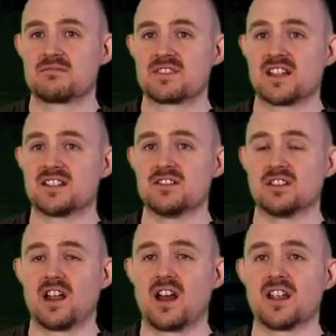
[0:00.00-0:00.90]
settings
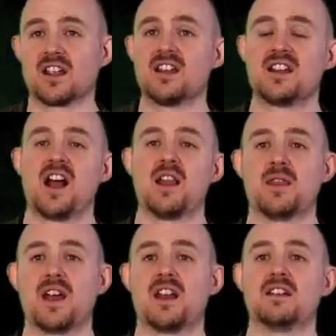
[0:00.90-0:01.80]
you like,
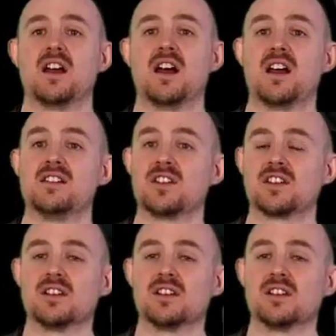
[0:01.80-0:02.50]
and then you